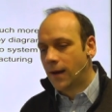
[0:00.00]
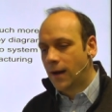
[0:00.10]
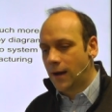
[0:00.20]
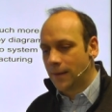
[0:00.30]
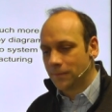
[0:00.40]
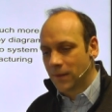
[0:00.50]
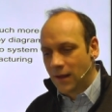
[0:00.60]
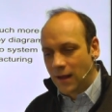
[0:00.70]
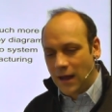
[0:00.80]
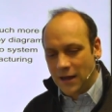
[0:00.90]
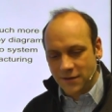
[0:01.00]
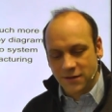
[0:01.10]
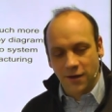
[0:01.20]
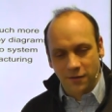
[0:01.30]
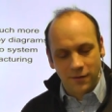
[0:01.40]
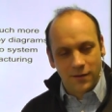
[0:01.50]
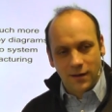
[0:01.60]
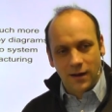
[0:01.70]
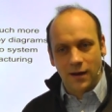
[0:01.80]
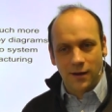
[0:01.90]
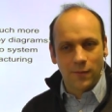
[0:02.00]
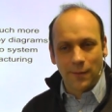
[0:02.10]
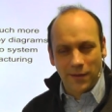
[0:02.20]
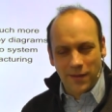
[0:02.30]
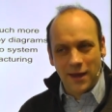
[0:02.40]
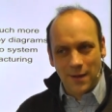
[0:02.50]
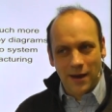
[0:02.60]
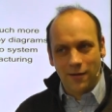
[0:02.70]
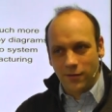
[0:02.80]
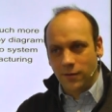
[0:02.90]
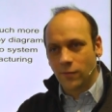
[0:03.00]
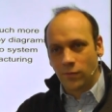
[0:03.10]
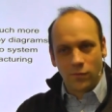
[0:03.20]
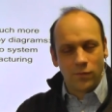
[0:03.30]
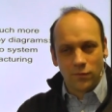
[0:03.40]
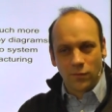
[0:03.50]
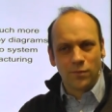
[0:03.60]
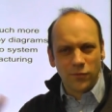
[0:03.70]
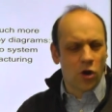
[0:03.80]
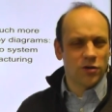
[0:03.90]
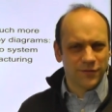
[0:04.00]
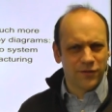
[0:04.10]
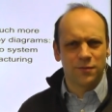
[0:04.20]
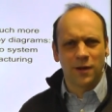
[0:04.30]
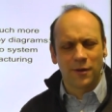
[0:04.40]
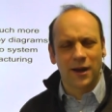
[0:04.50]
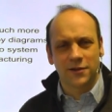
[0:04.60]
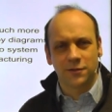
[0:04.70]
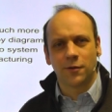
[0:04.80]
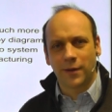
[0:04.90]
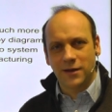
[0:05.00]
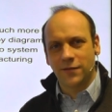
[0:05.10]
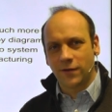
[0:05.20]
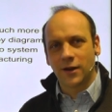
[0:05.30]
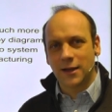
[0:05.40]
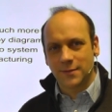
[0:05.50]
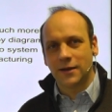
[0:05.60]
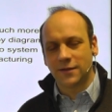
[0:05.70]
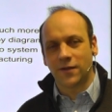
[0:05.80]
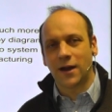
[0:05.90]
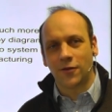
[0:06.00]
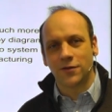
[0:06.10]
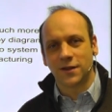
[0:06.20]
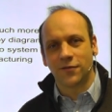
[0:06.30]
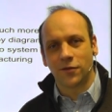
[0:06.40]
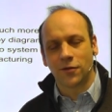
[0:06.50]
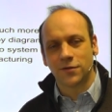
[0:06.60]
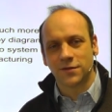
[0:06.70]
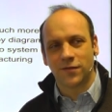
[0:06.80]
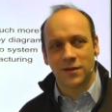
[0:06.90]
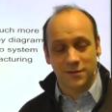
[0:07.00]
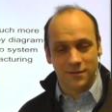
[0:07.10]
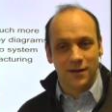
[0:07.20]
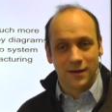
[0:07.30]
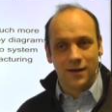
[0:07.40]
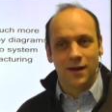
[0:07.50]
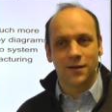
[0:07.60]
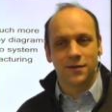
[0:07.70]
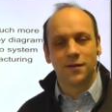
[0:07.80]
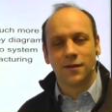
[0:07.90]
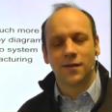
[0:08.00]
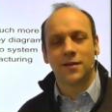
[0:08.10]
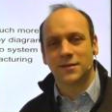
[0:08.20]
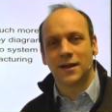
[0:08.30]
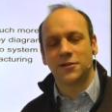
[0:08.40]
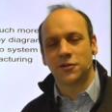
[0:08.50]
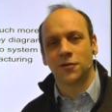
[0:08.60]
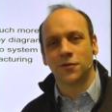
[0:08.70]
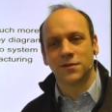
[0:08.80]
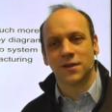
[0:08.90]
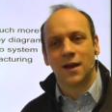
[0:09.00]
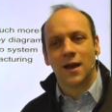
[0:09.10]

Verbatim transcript: Um, and so uh, when we're thinking about lots of us, when we're lecturing, we'll make different claims about different alloys over the course of this, uh, this lecture course.